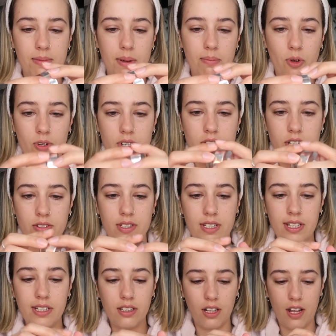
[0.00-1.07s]
up, I'm going to use
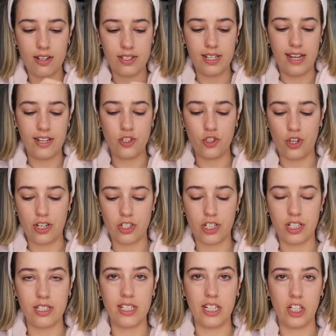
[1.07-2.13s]
the Glossier
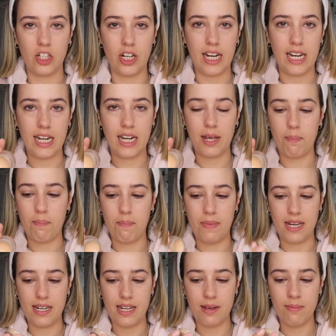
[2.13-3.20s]
Stretch Concealer in
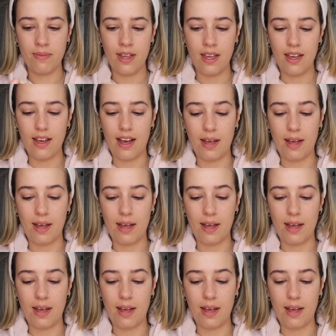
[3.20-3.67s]
medium.